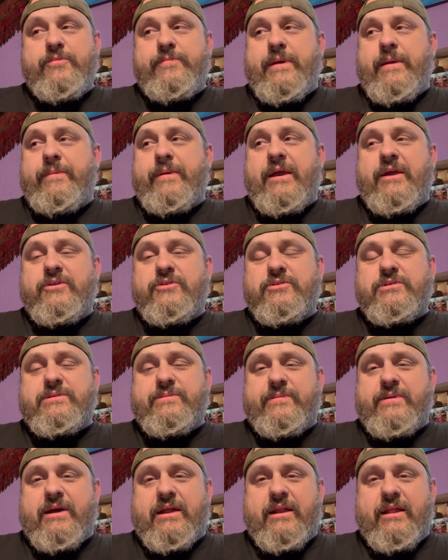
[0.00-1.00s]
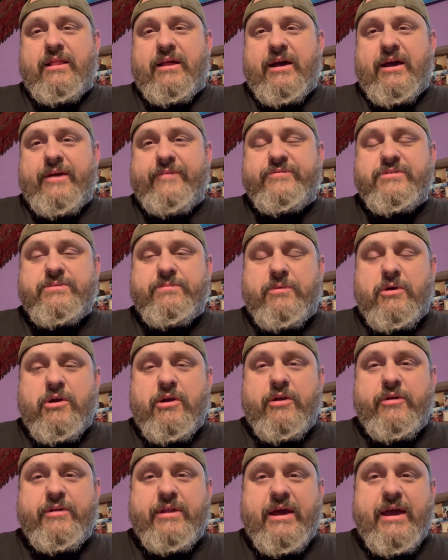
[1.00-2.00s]
Maybe I can do some kind of live
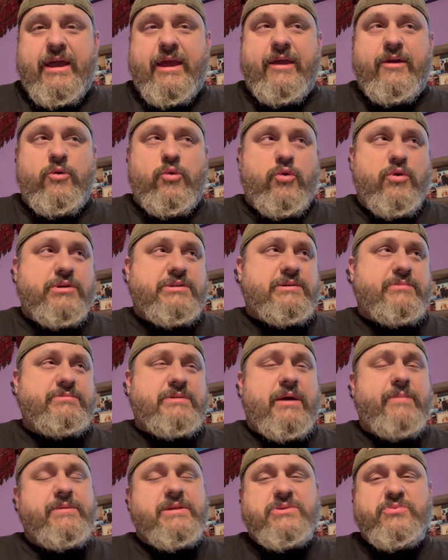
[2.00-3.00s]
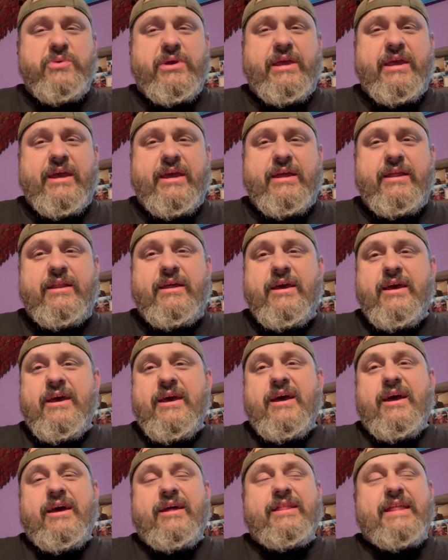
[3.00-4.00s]
tomorrow night or sometime this weekend.
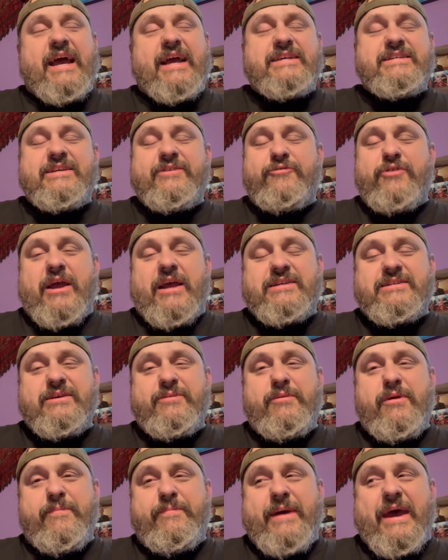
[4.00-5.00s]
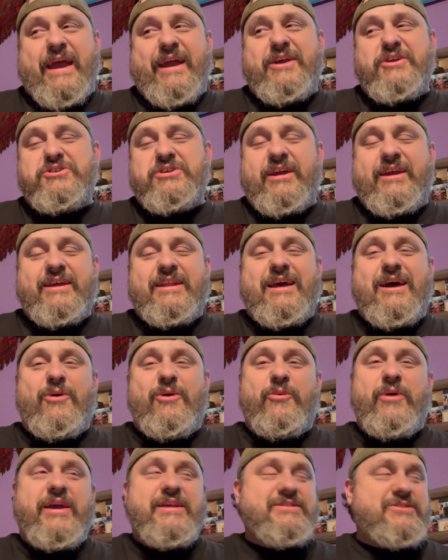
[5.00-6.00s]
Lax Sivrak sent me a package I cannot
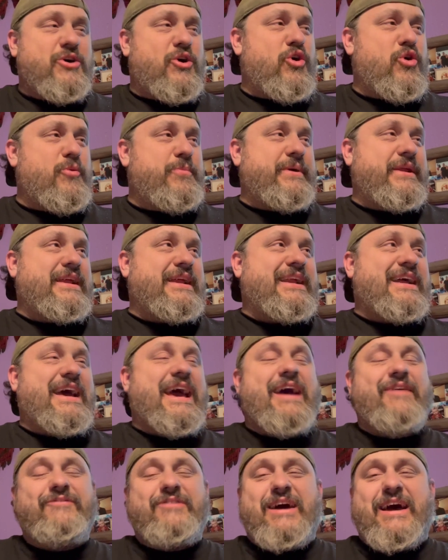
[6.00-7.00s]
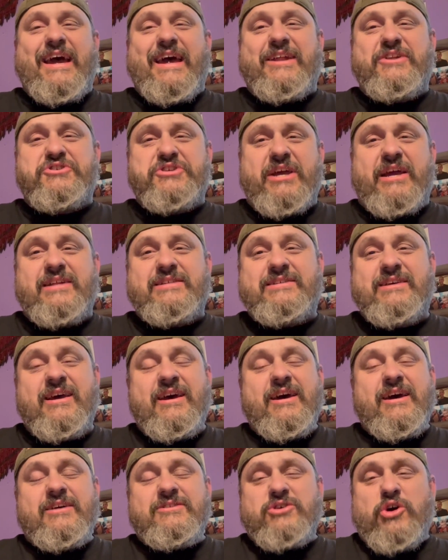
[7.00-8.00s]
wait to open, and I have not had a chance
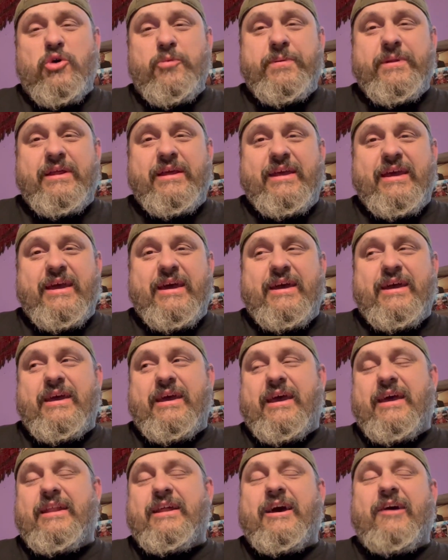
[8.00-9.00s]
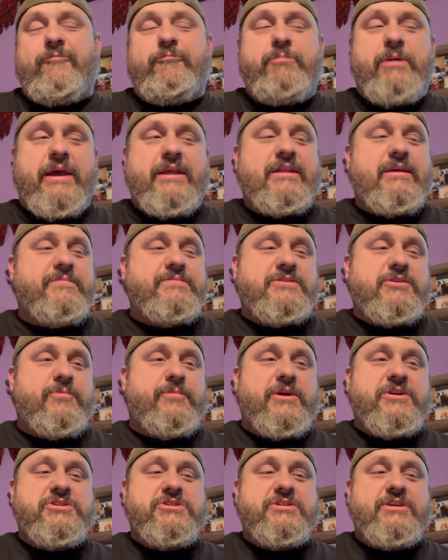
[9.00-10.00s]
to open it yet. And I've picked up so
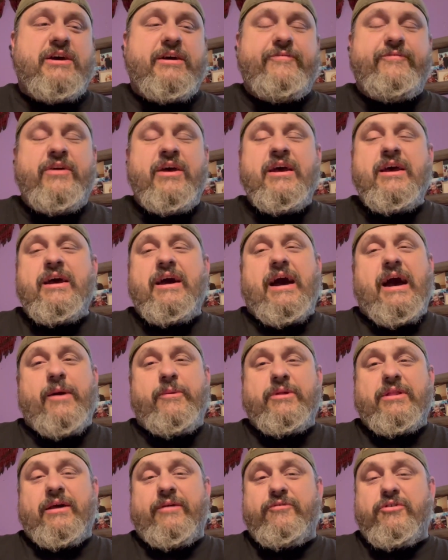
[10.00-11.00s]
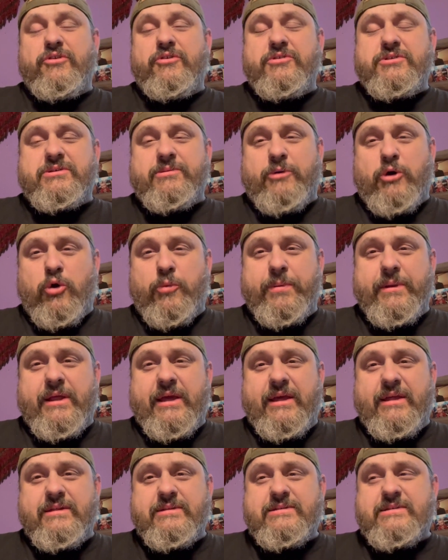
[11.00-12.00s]
much stuff, I would love to do some
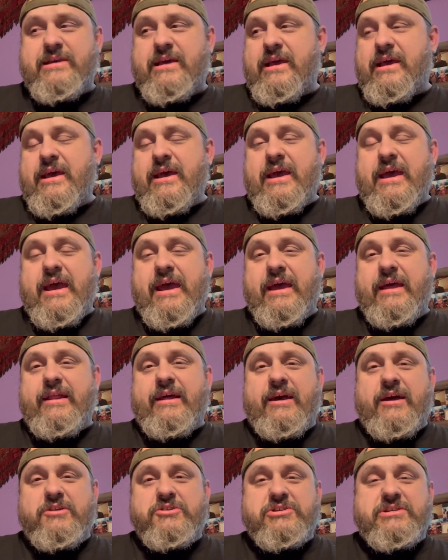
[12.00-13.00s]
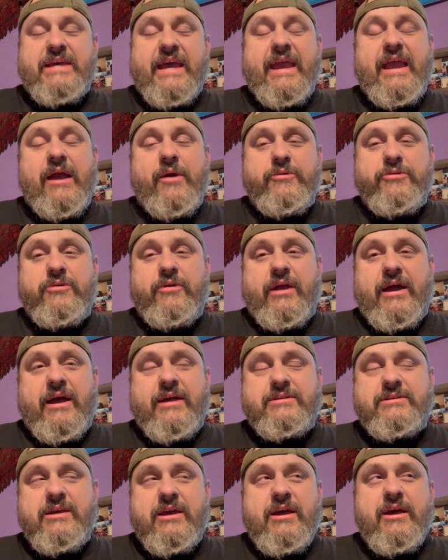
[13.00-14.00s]
openings and just hang out with you
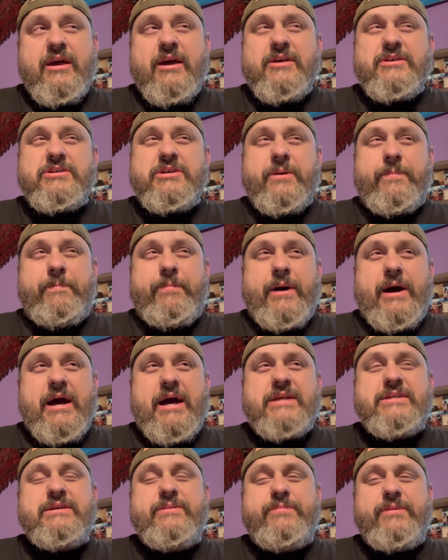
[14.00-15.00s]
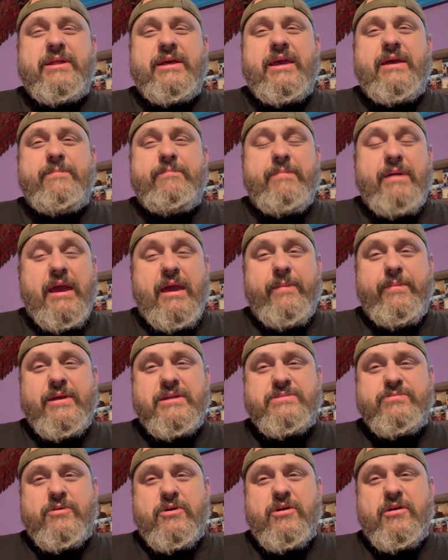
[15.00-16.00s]
guys. So, possibly, maybe
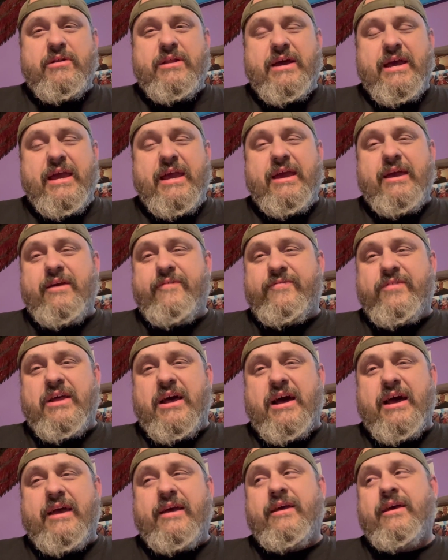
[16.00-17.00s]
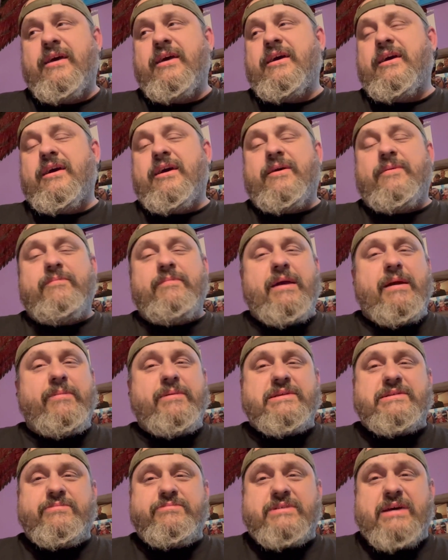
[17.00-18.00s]
tomorrow night. If not, maybe
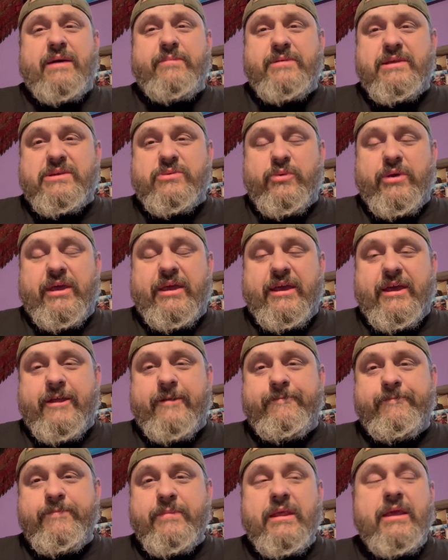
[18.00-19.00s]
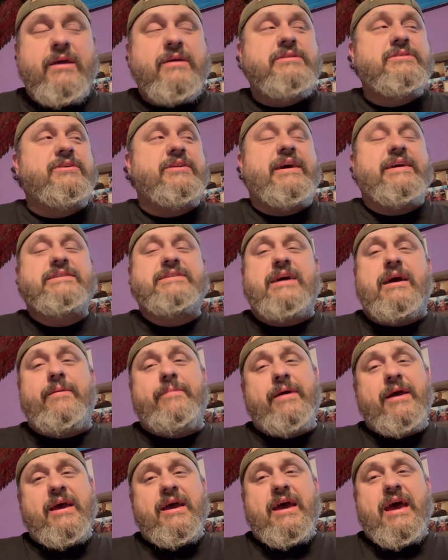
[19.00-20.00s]
sometime this weekend. Till next time,
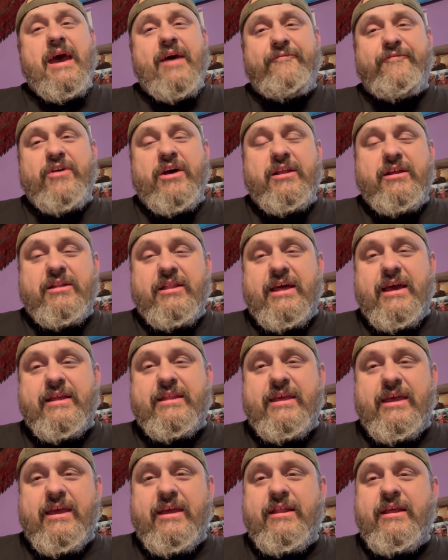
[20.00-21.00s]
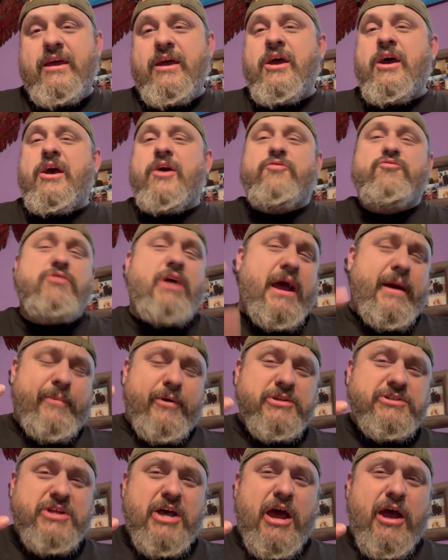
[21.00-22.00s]
have fun collecting.
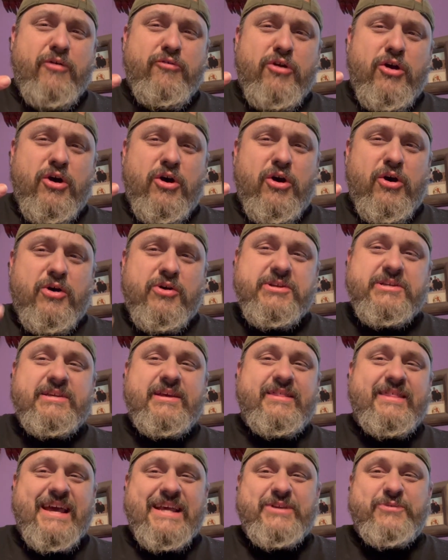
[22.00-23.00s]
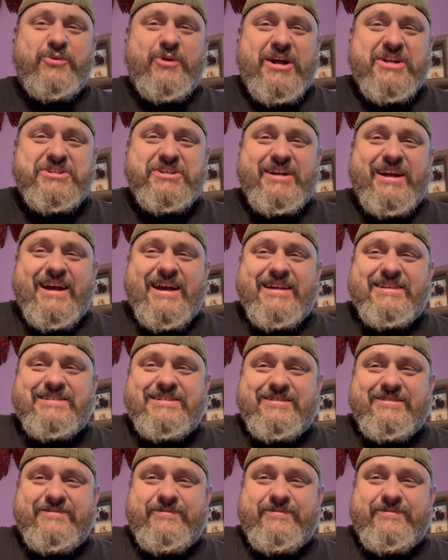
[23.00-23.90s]
Rebels, no rules! Thanks for watching, guys.